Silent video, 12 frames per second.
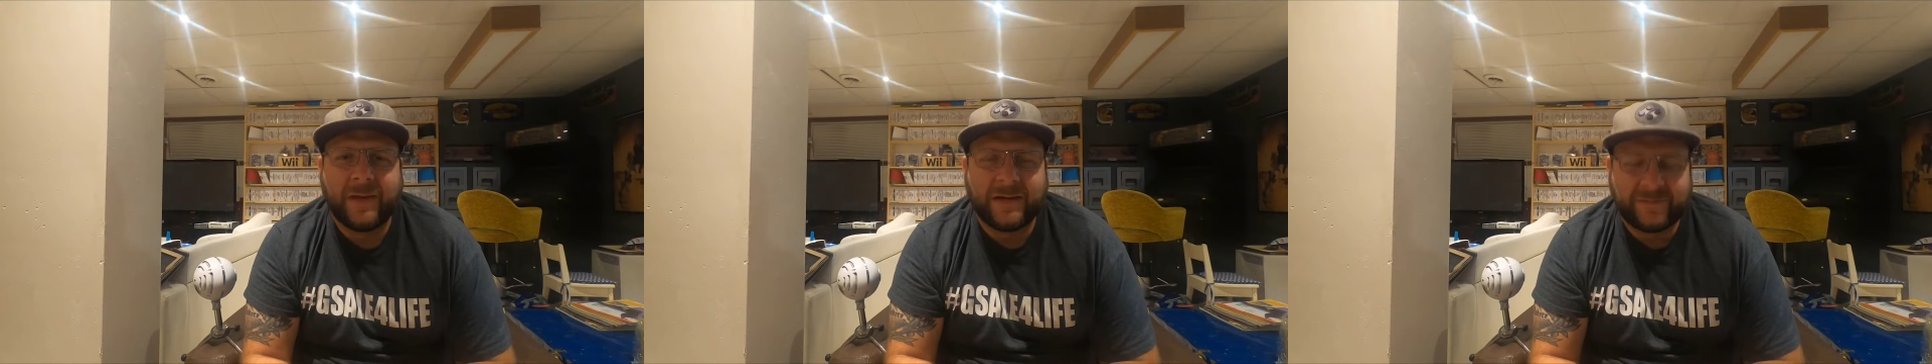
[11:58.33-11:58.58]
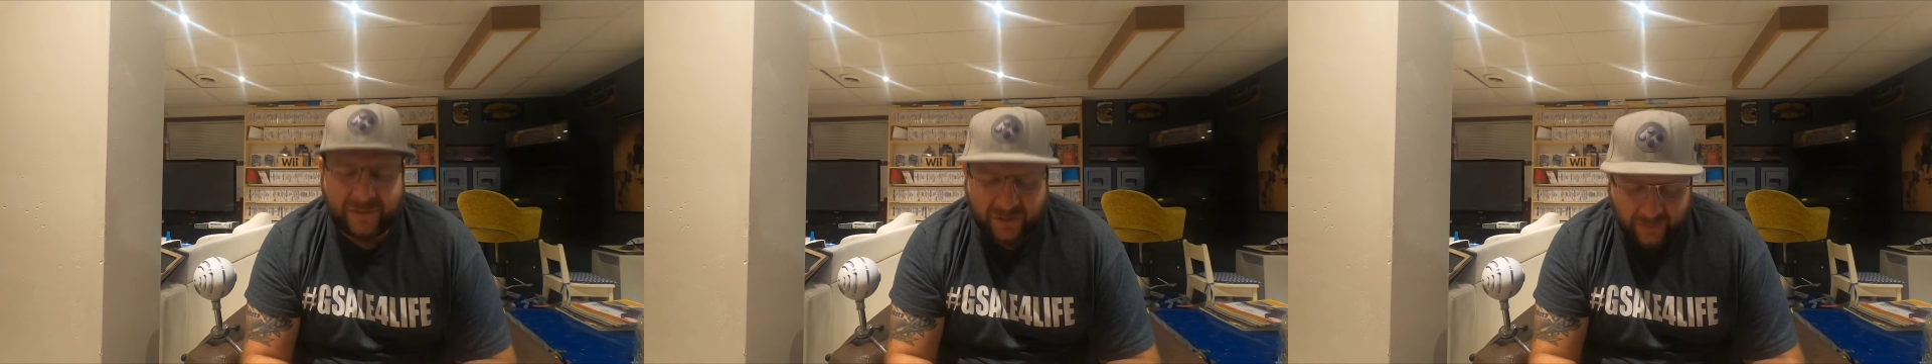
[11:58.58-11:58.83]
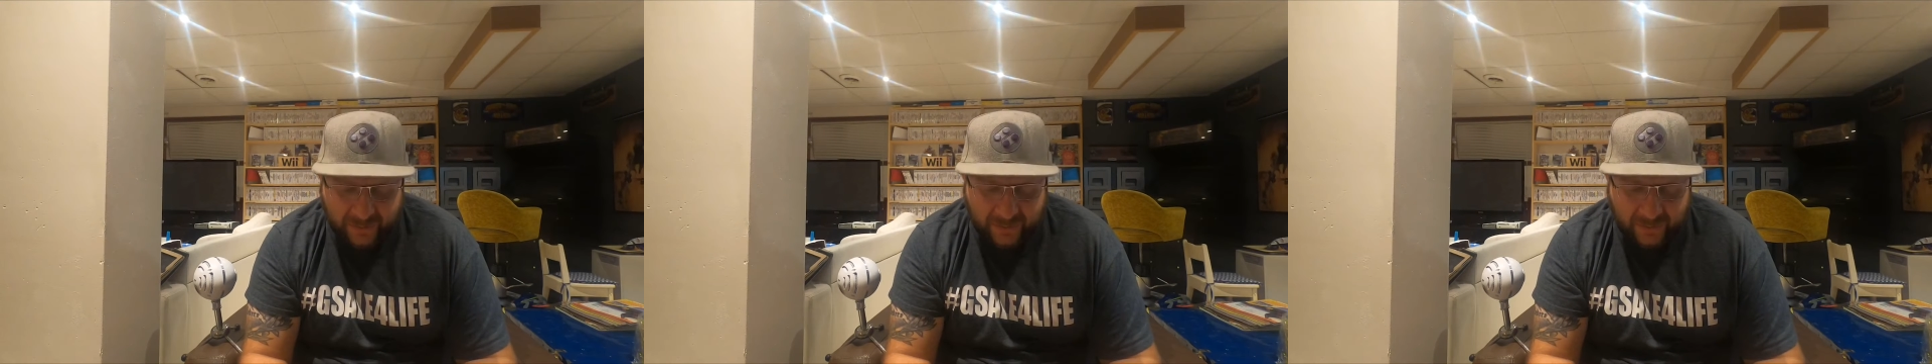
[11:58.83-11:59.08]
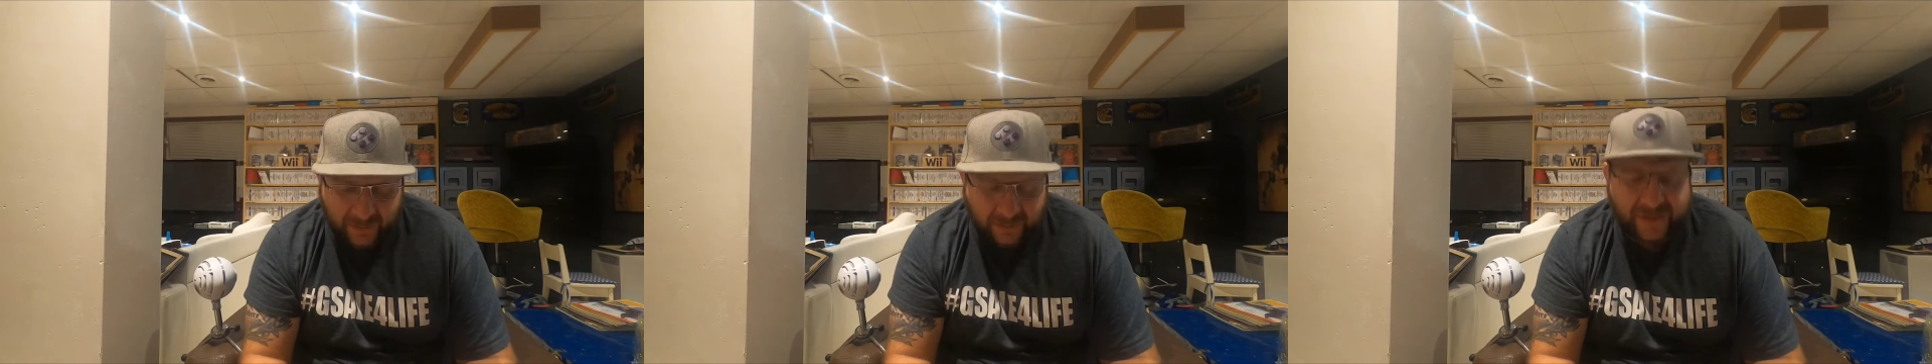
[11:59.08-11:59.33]
And I said, you know
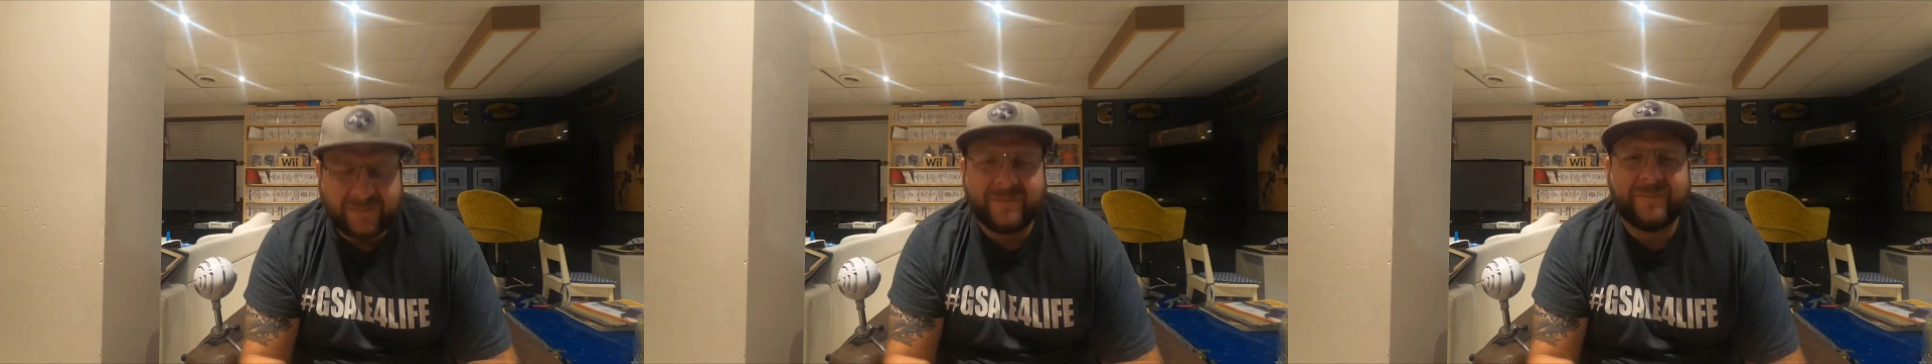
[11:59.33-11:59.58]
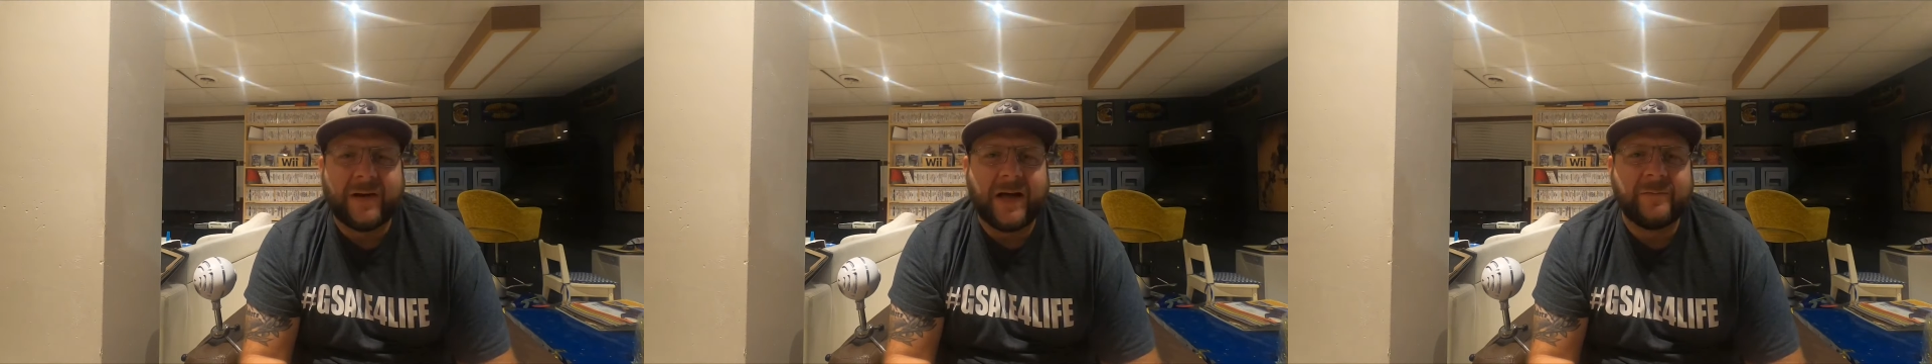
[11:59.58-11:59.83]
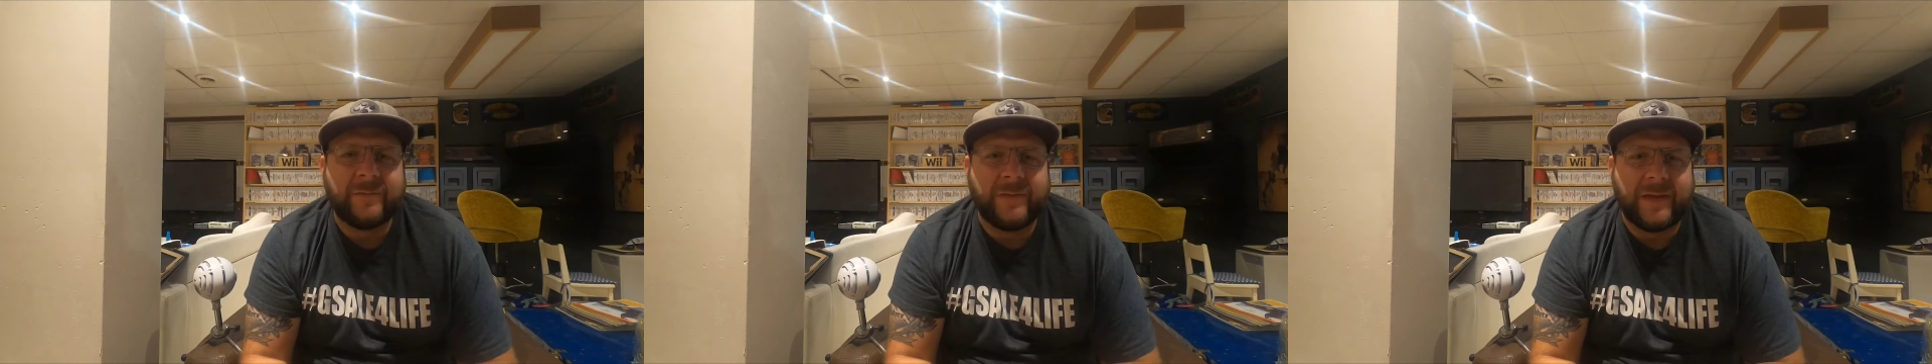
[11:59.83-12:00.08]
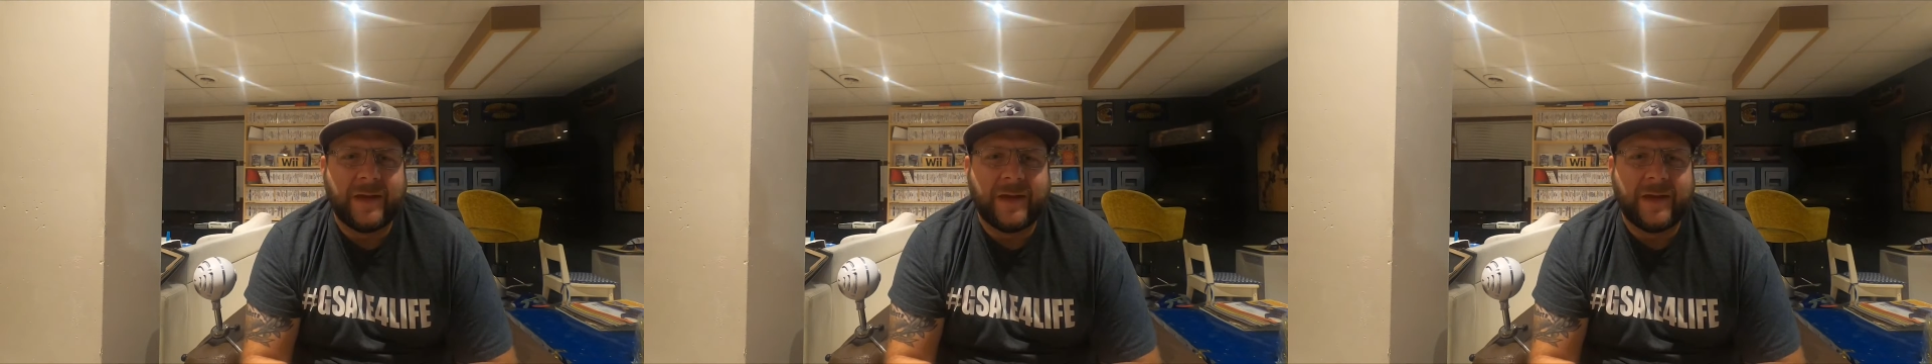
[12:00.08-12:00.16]
what, I'll give you $5 for